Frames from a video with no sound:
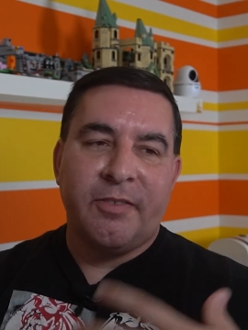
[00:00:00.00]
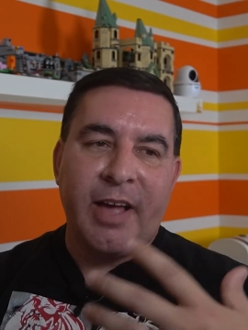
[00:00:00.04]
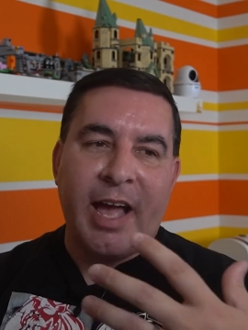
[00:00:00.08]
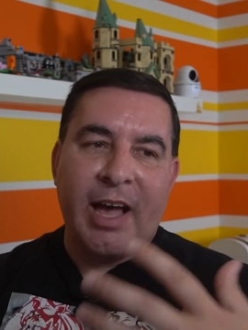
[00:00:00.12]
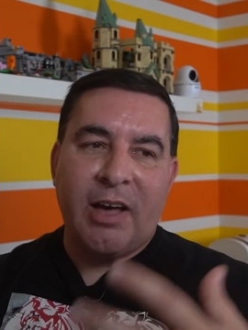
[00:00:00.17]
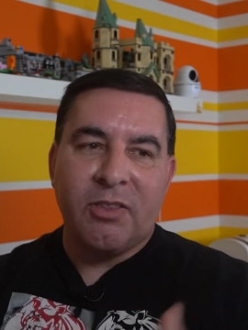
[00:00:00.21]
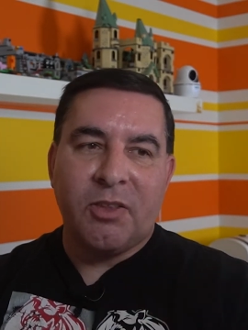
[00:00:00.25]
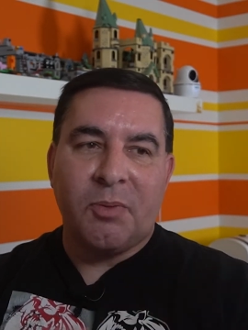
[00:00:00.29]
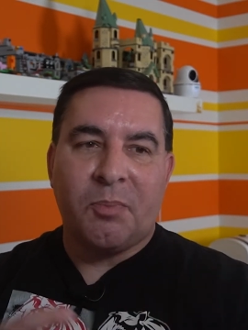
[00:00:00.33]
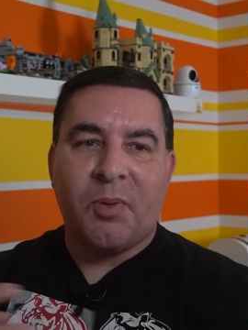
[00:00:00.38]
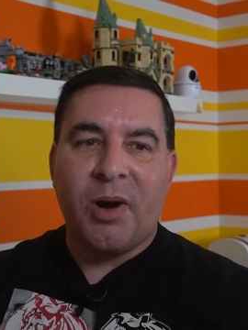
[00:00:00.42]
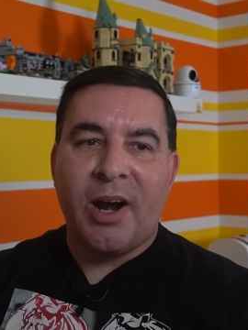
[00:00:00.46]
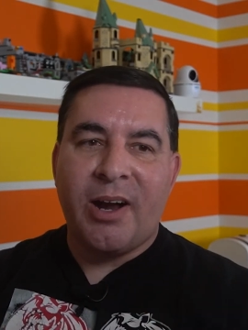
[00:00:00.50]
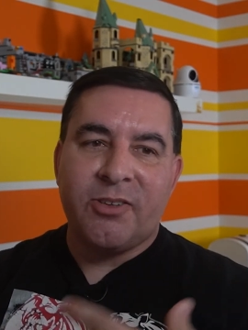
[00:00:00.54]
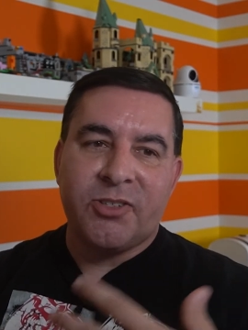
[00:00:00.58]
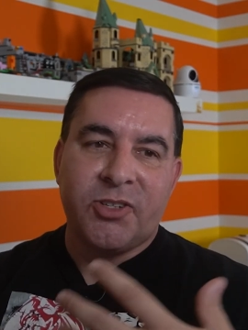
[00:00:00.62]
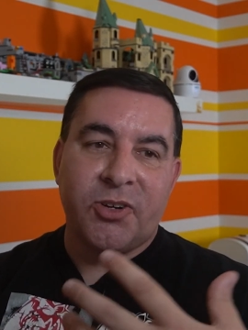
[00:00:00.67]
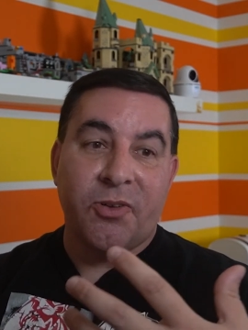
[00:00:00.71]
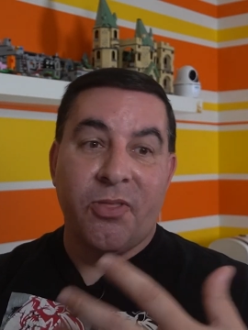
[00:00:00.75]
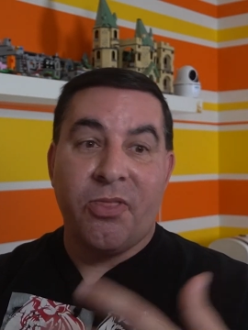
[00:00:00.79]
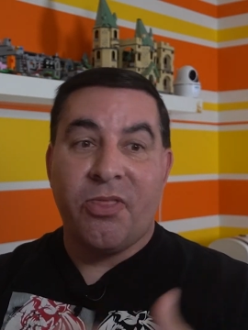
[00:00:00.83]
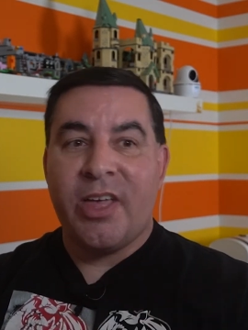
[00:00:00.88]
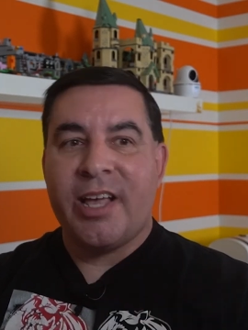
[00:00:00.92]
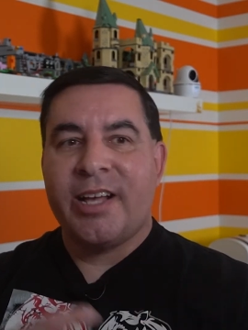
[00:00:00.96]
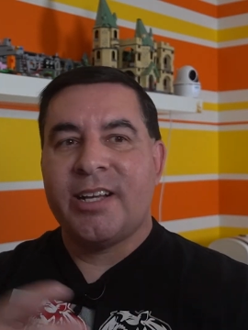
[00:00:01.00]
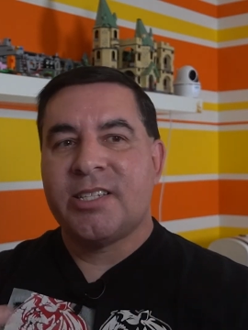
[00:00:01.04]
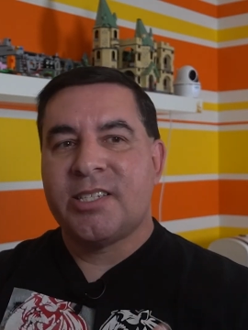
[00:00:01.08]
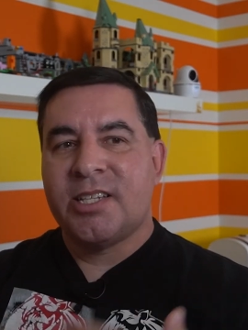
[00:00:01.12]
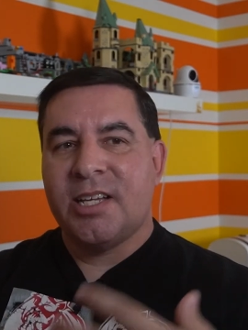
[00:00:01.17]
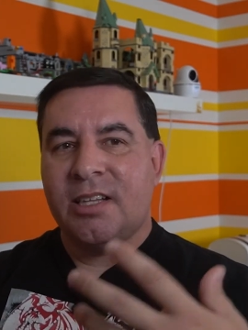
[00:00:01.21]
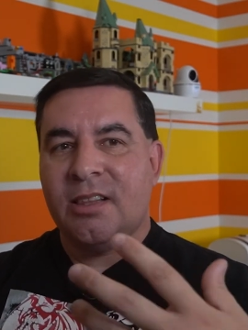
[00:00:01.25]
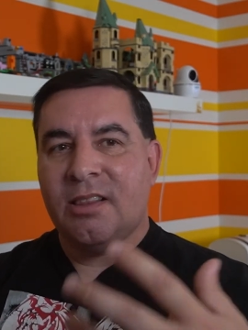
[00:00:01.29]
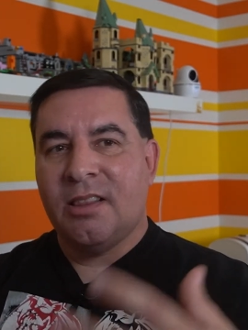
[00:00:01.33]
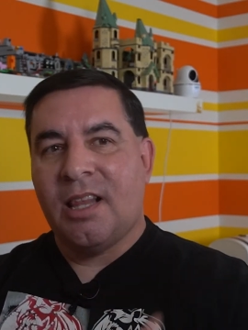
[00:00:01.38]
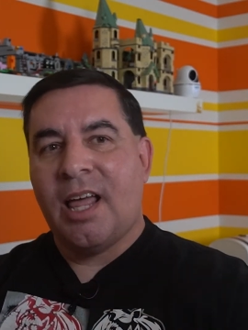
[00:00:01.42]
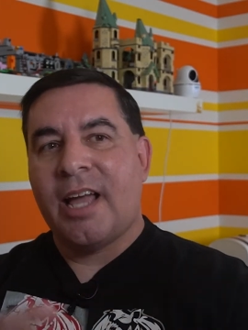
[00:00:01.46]
of how the browser
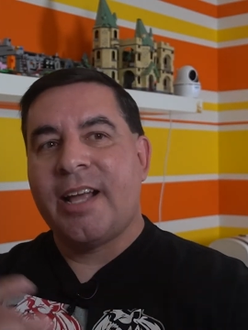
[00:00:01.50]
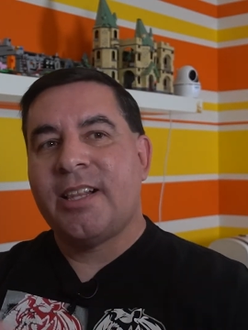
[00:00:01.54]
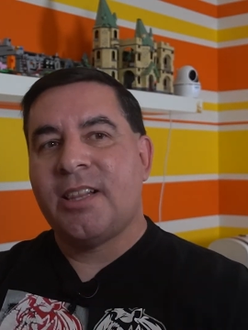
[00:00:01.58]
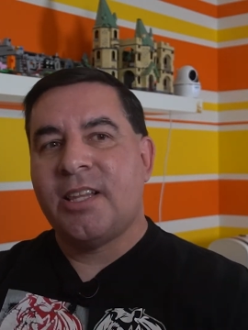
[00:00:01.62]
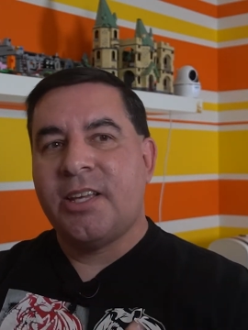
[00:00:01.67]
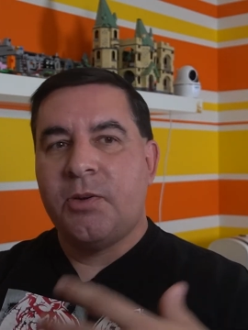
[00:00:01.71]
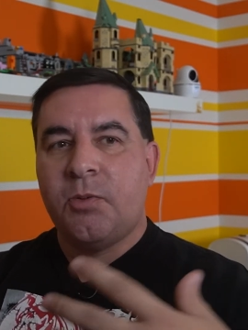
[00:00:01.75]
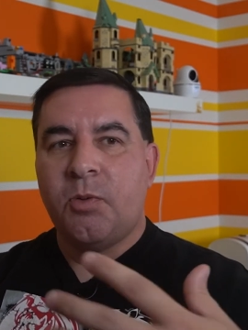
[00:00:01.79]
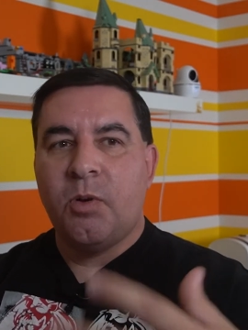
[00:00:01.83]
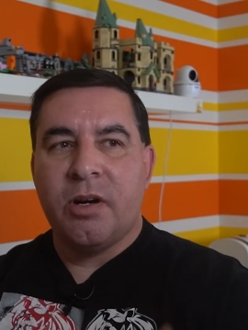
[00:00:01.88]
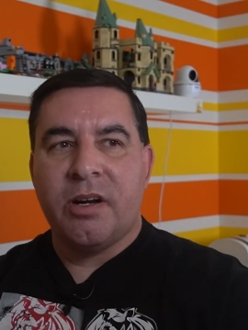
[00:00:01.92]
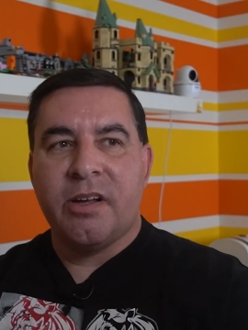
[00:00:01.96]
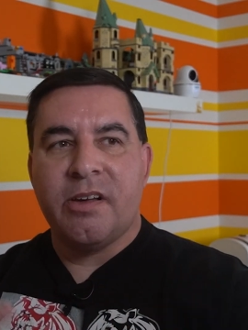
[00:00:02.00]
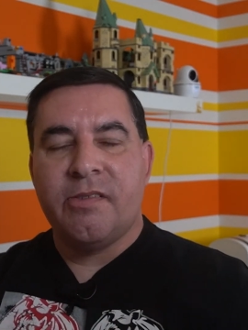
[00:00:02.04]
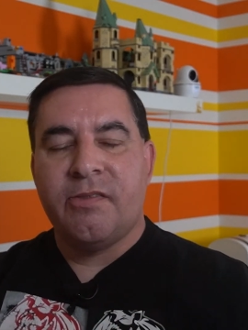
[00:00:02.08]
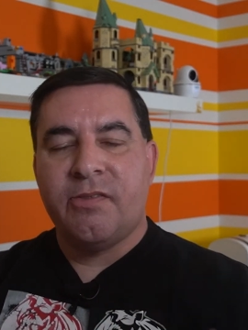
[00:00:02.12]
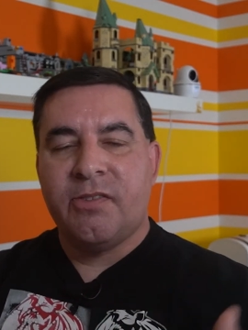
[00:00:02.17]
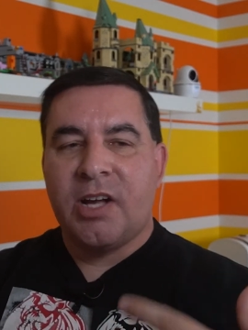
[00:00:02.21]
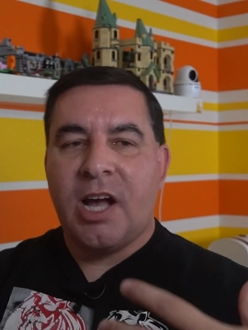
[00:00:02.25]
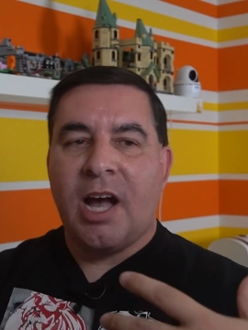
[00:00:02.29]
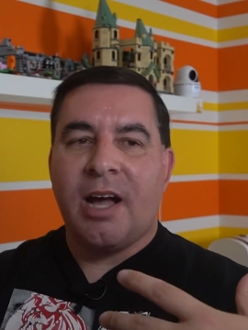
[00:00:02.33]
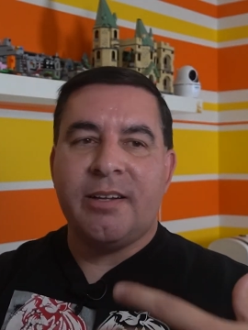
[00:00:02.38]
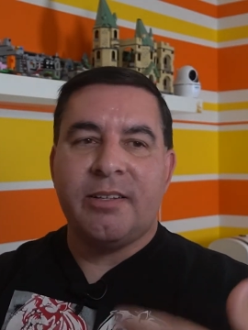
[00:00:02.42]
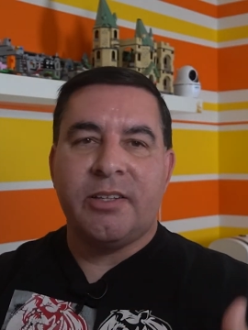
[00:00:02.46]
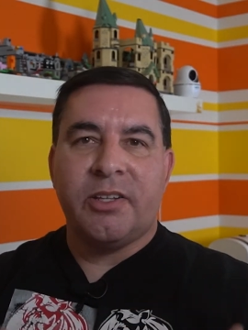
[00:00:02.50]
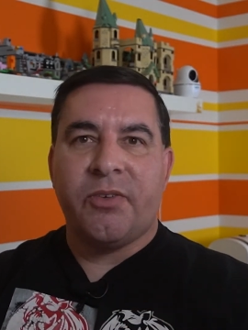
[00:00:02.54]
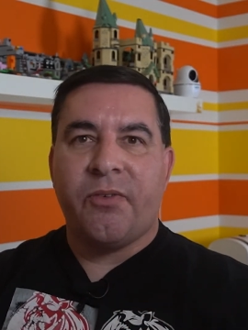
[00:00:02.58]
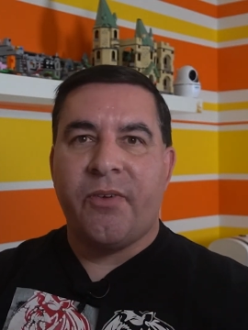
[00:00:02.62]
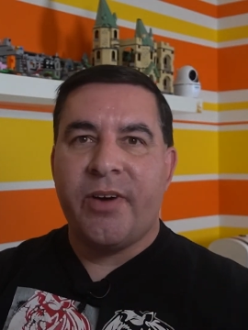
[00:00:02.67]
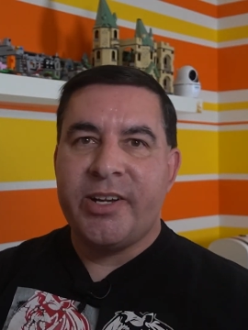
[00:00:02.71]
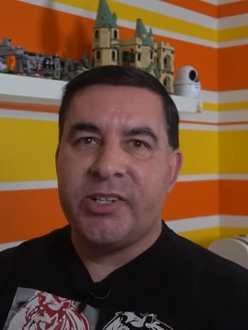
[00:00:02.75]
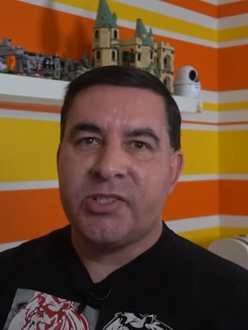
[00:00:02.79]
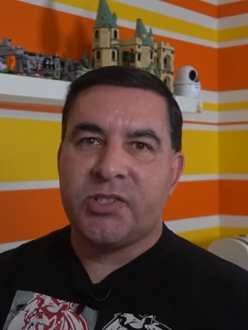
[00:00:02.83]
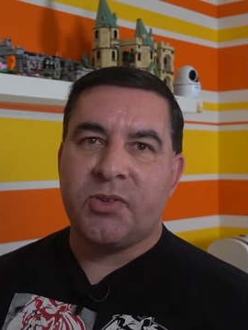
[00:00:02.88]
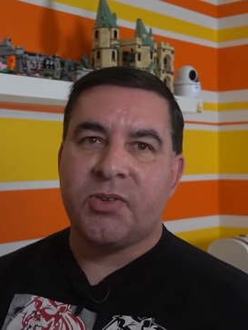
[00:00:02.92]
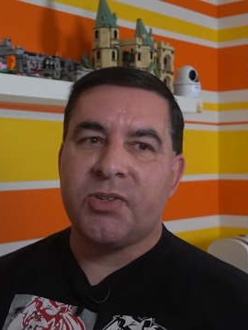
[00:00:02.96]
thinks it likely would have gotten the
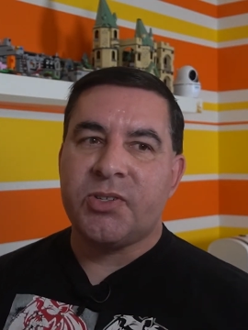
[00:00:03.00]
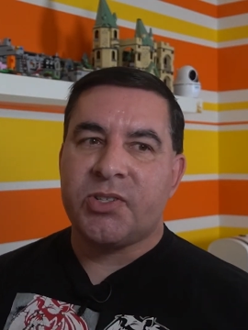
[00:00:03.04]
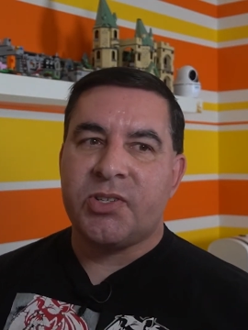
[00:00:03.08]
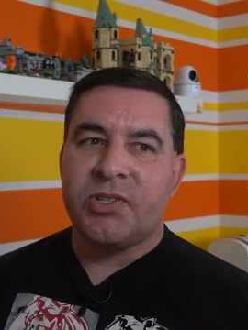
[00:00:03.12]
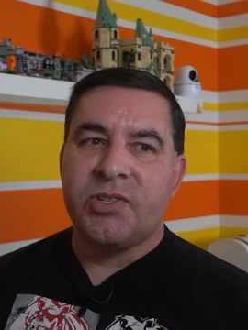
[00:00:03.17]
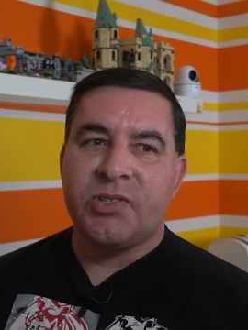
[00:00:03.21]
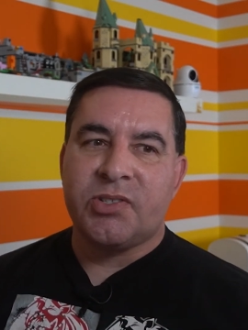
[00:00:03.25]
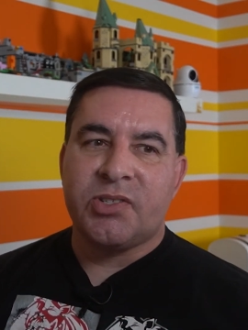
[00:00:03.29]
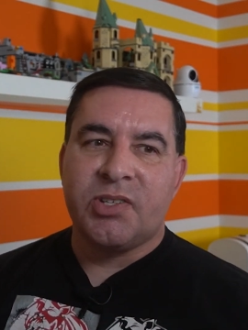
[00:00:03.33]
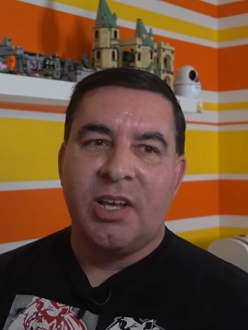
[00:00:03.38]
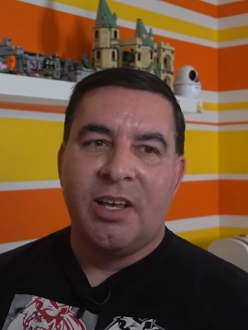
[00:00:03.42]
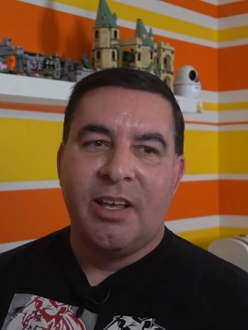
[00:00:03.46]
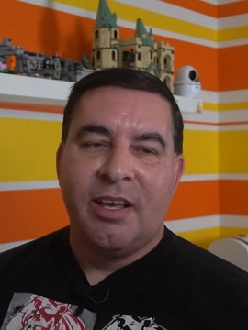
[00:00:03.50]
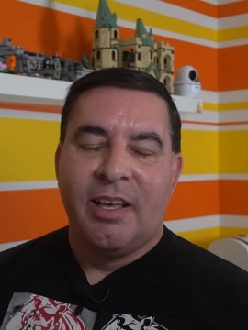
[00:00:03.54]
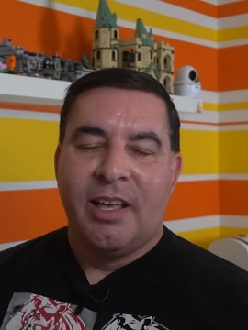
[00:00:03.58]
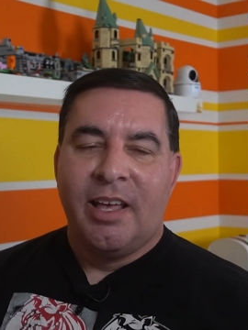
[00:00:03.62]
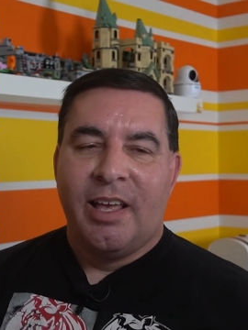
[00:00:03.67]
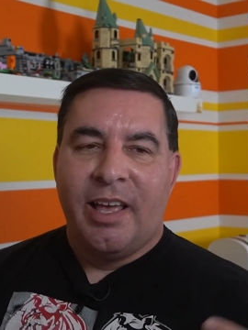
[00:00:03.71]
resources,